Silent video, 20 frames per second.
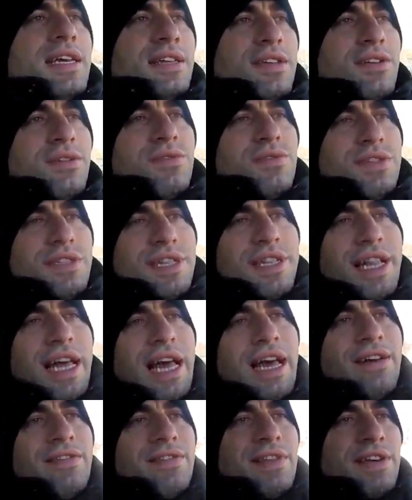you still
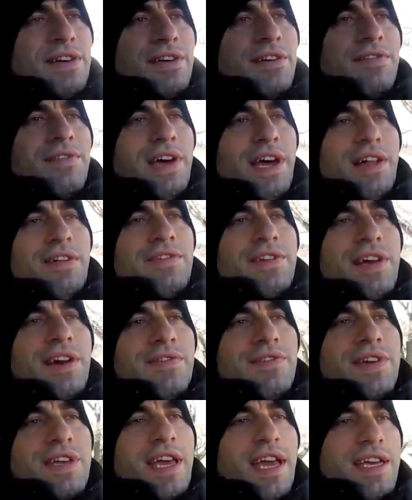have the valve
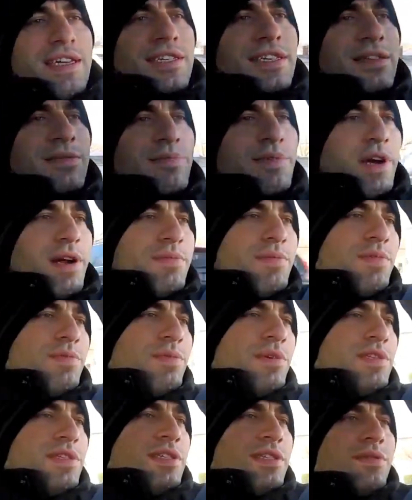cover gasket
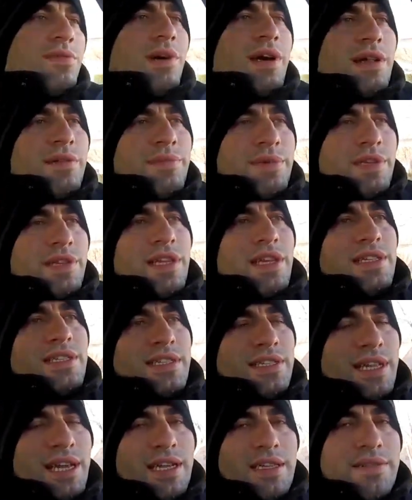problem once in a while, but
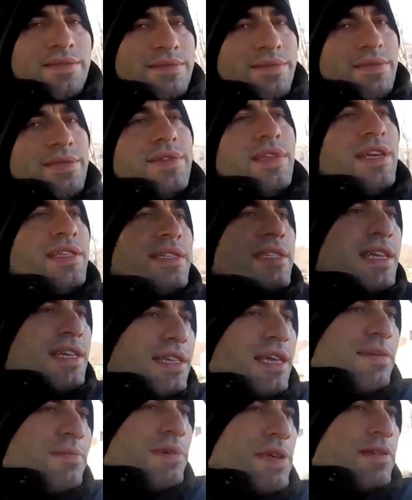that's not
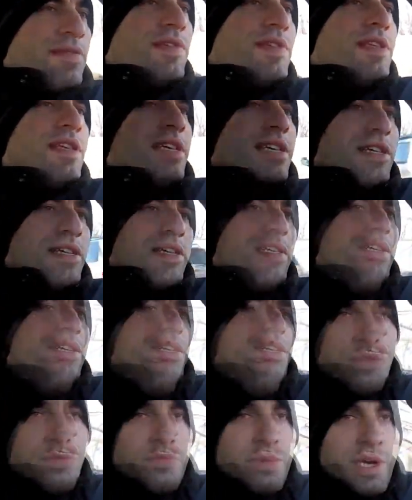that big of a
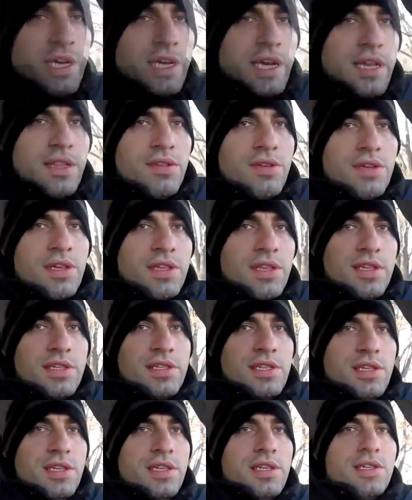deal. Oh my God, look at
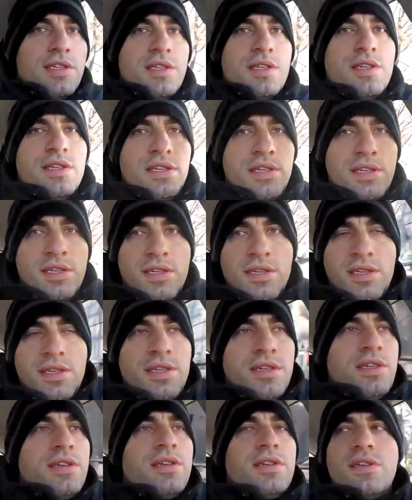this idiot!
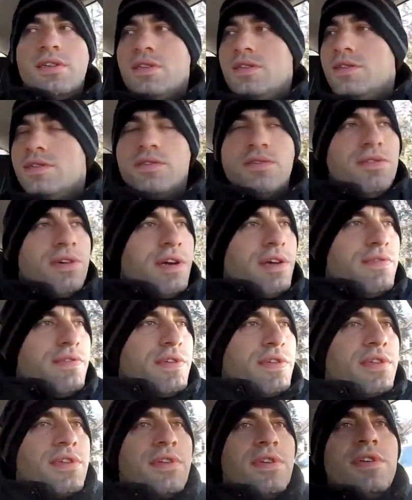He's
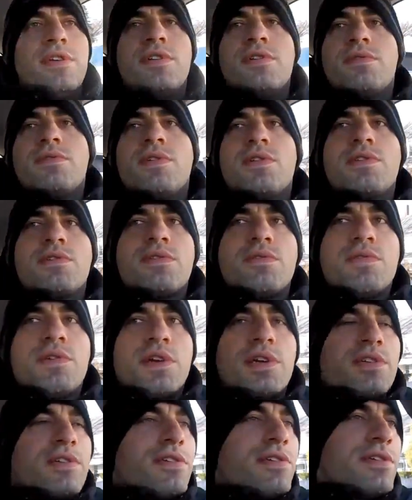driving the wrong
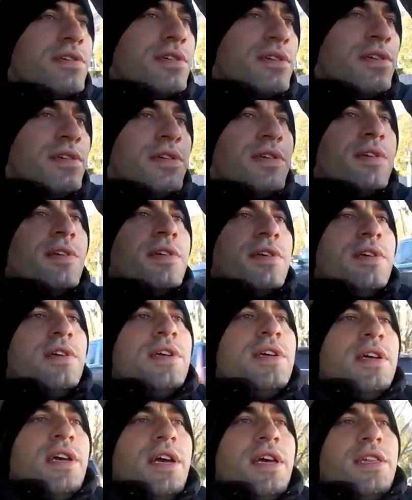direction.
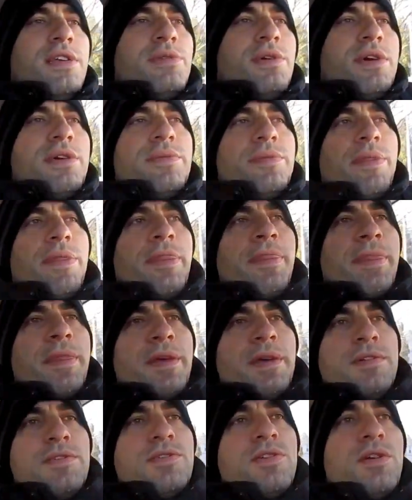Anyway,
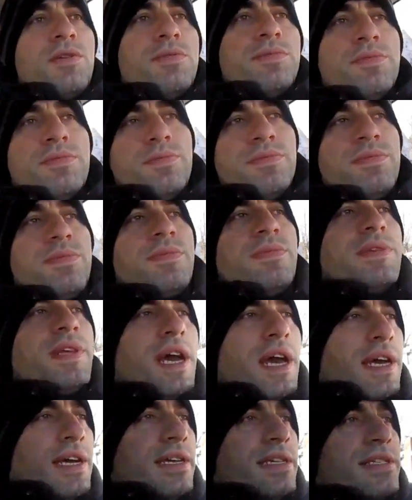so
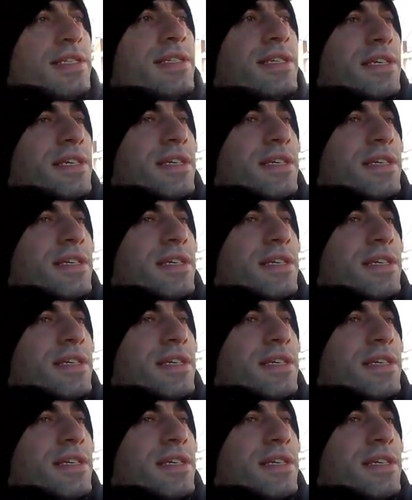yeah, it